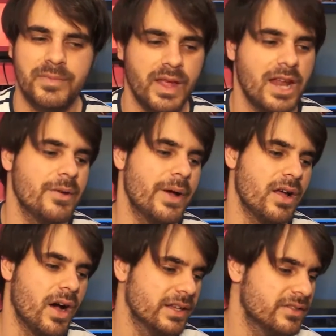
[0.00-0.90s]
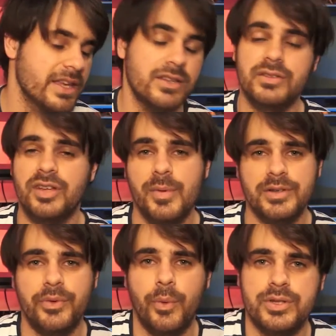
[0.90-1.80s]
Anyway guys, thank you so
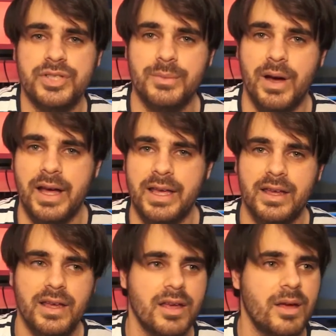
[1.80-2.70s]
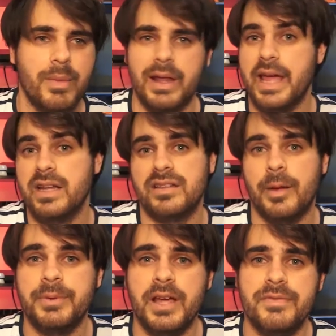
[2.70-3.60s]
much for watching my latest
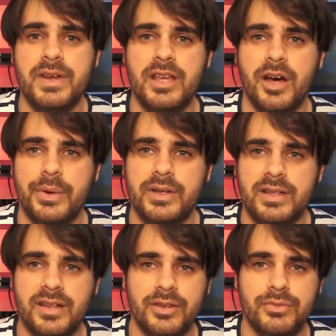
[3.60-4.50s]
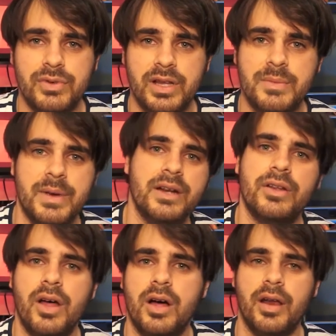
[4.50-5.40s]
update video. It does really mean a
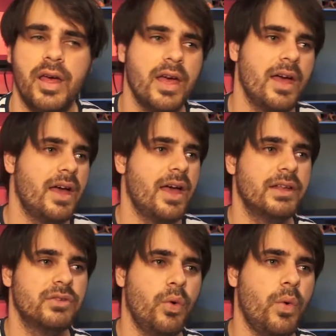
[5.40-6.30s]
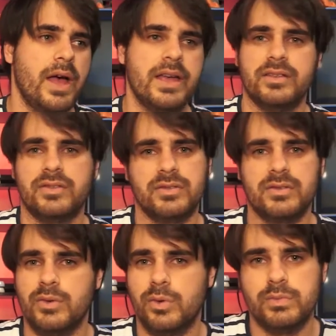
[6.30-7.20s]
lot. As always,
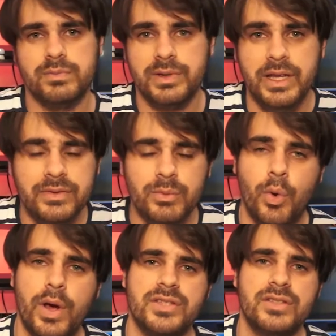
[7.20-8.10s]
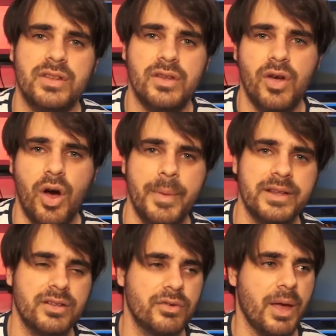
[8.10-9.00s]
leave some questions in the
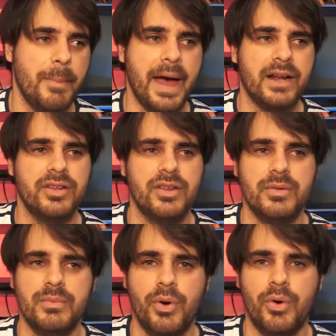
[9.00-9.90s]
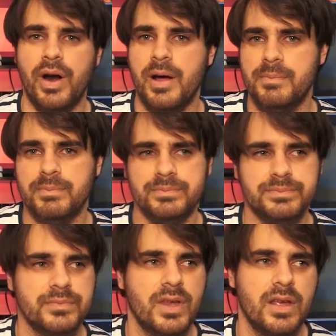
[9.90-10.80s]
comments and I'll get back to them, or
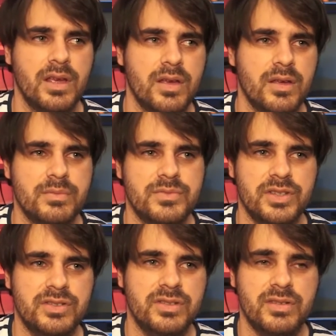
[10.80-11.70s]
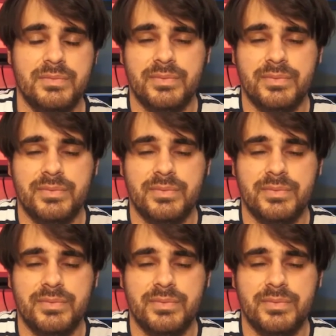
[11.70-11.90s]
just